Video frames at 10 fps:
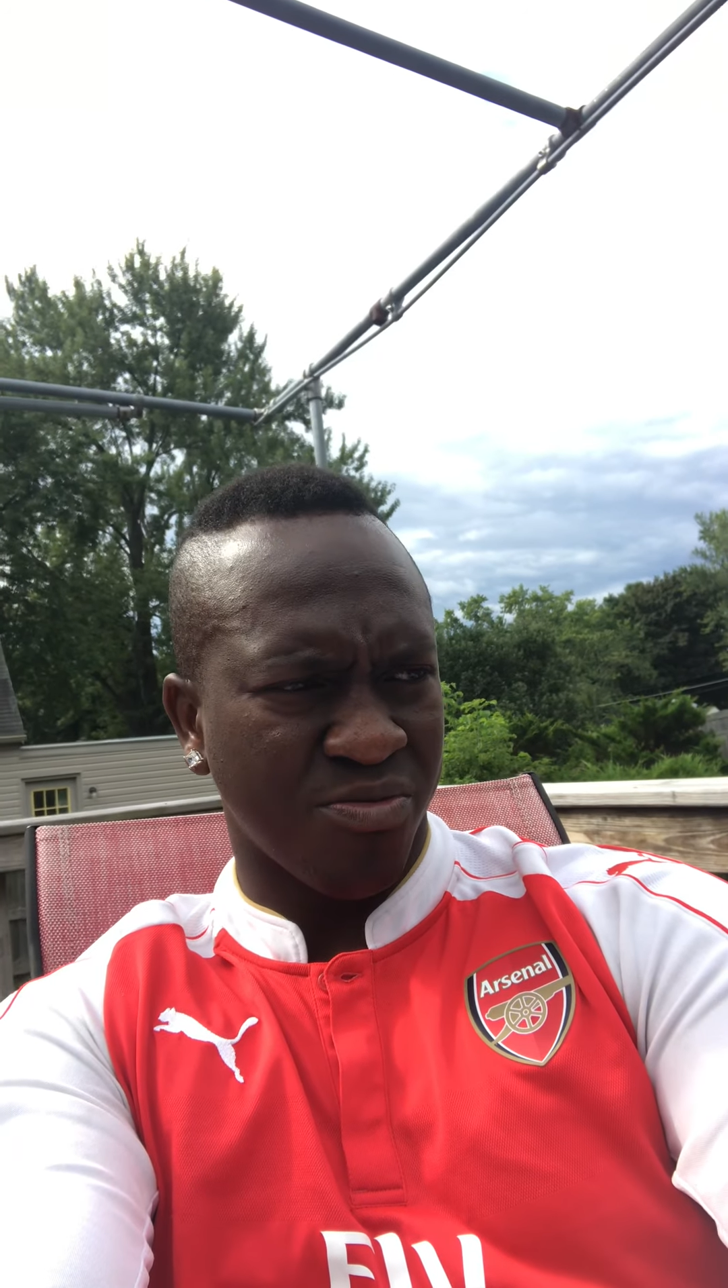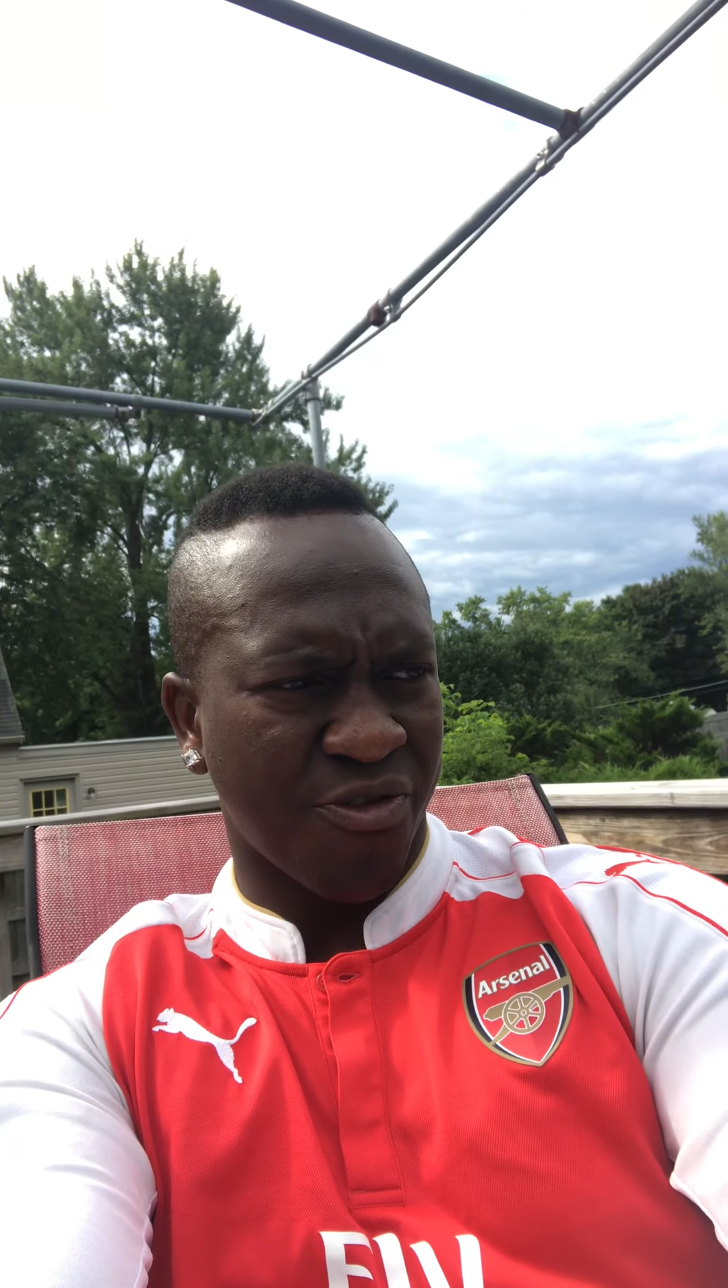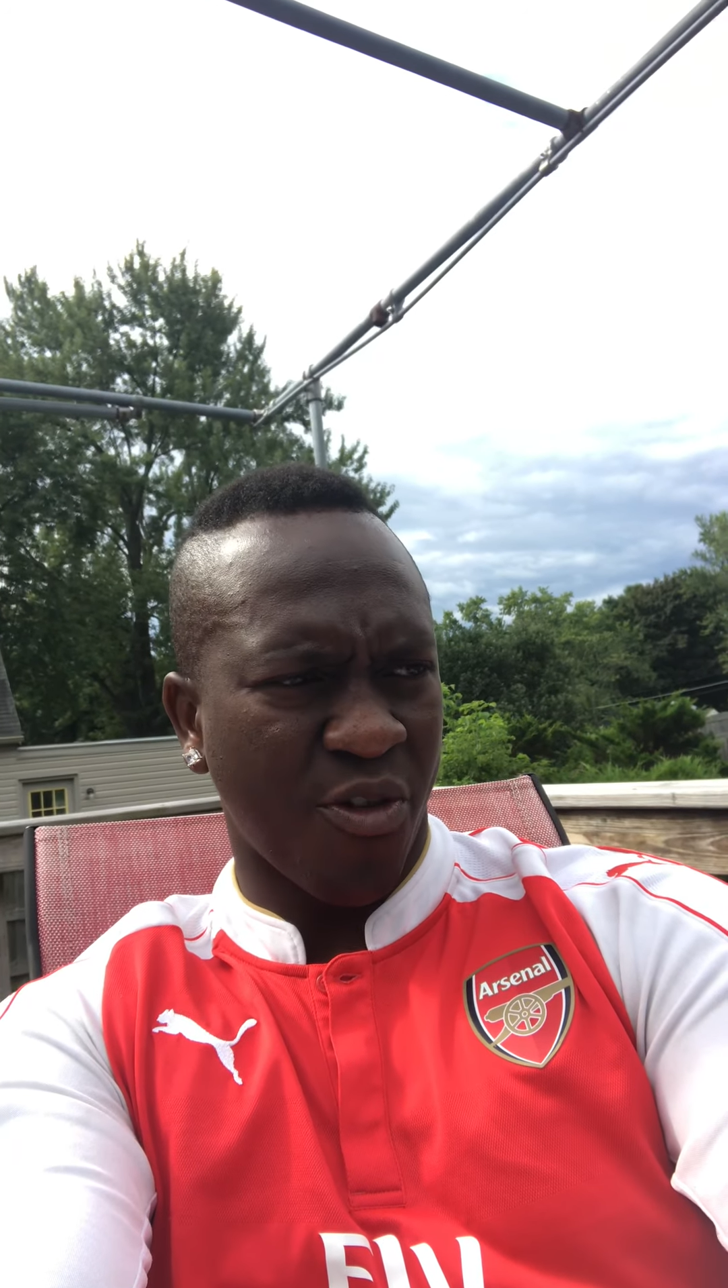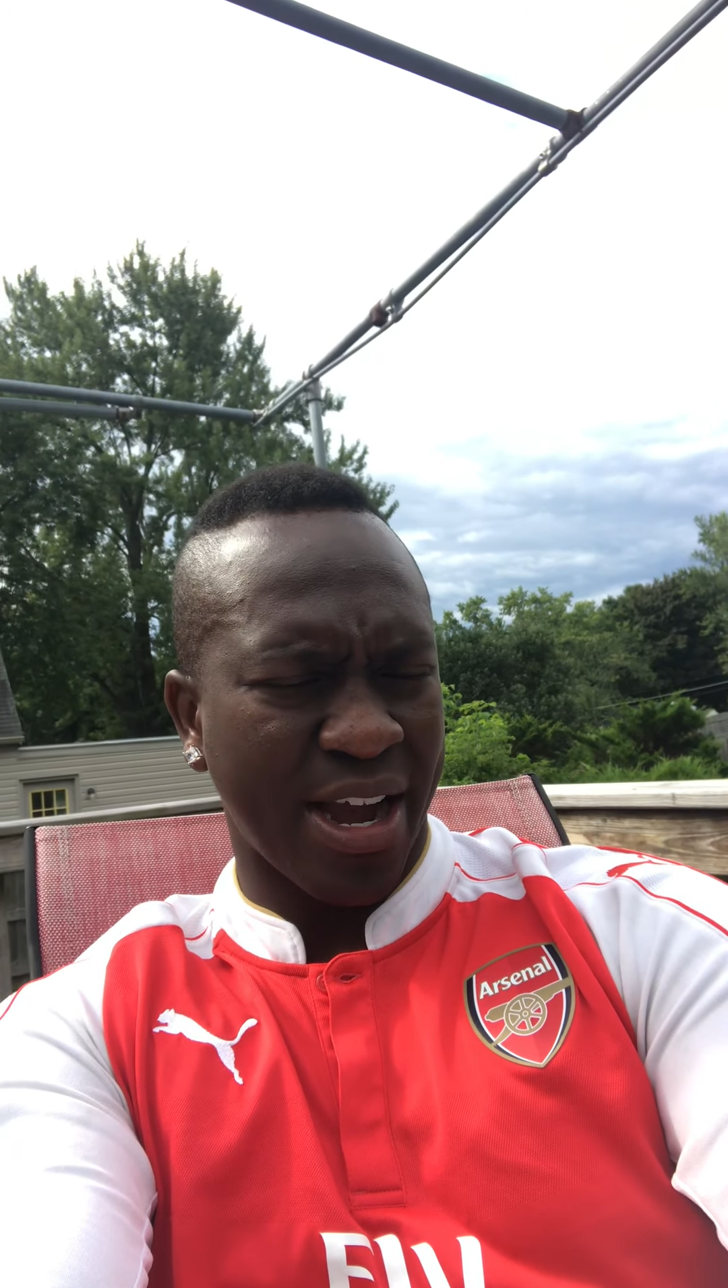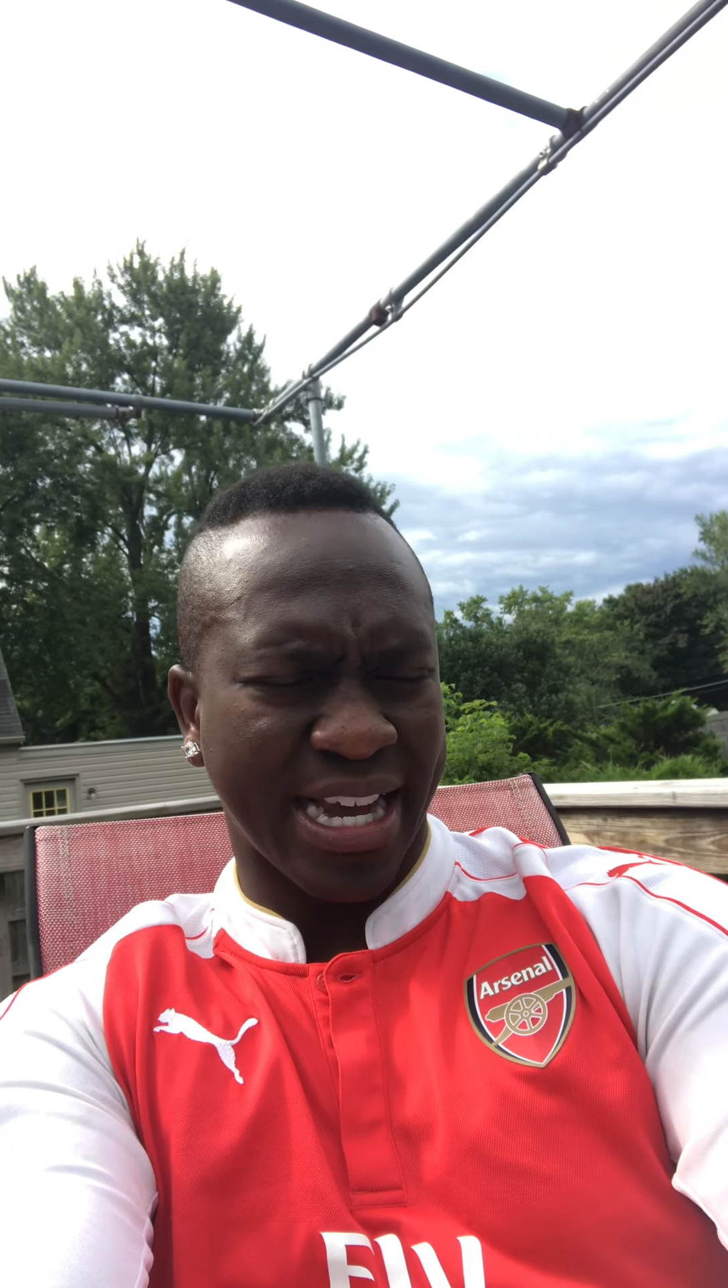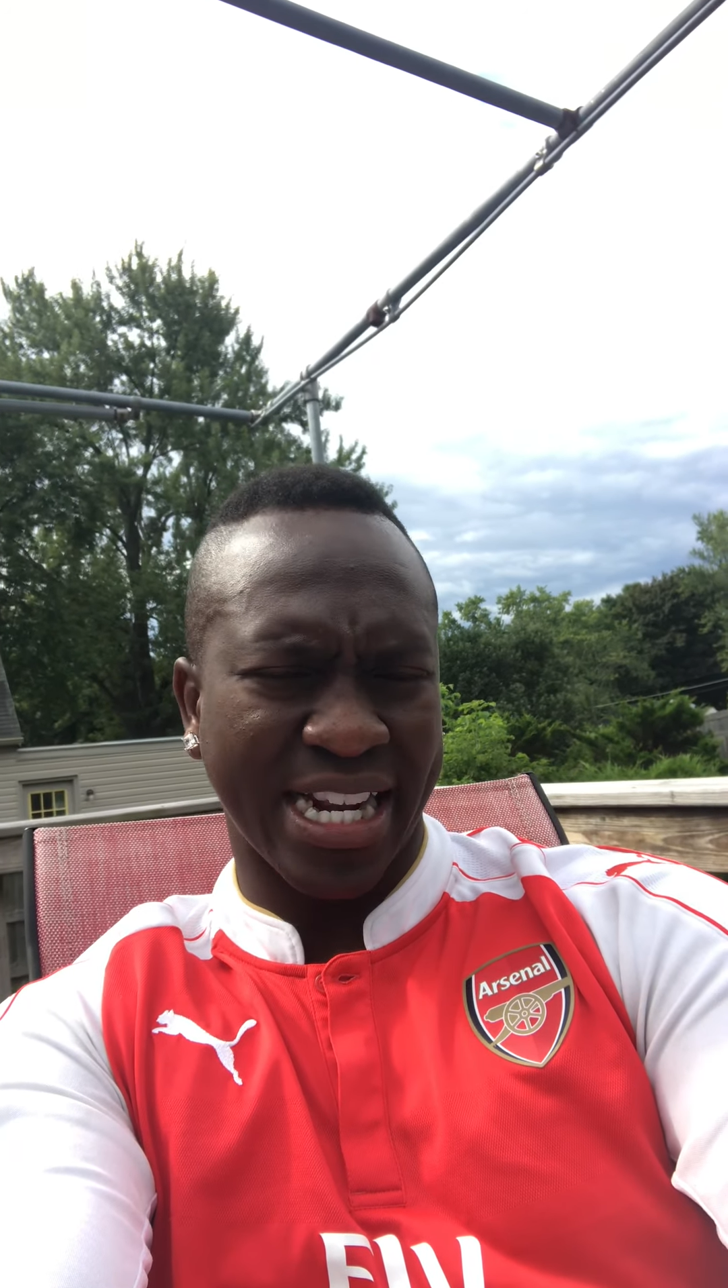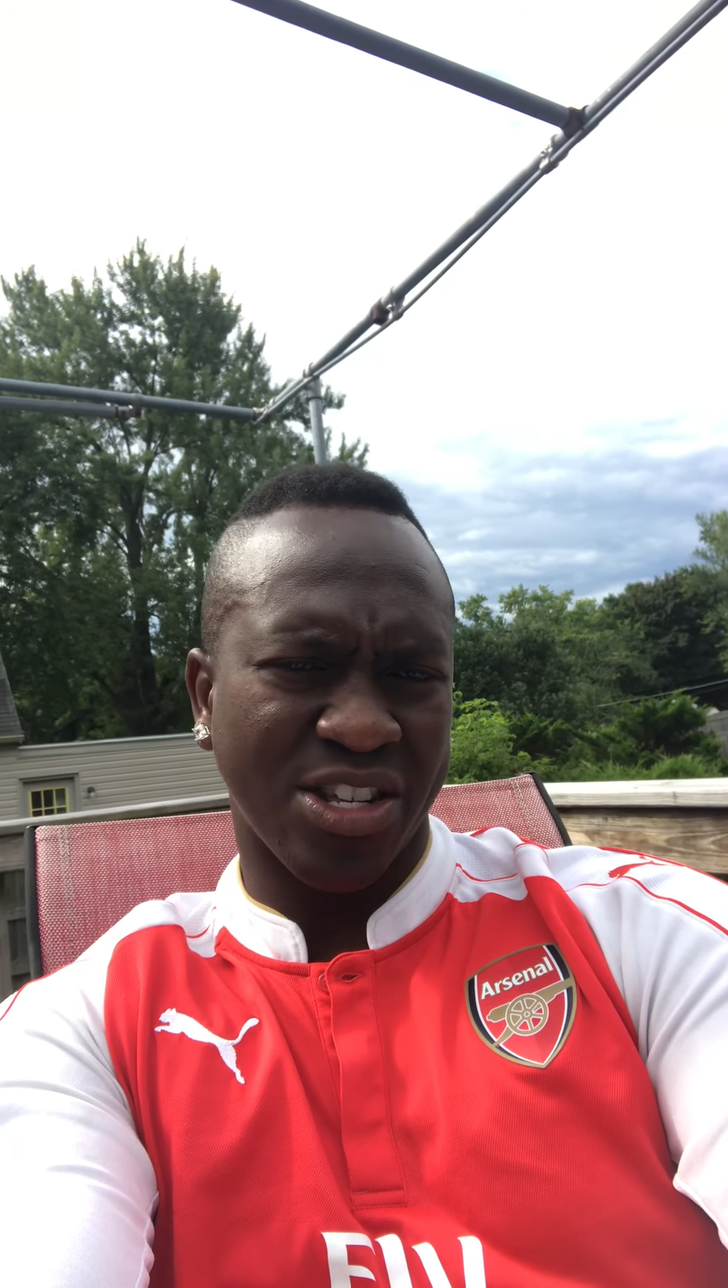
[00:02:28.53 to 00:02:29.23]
before I get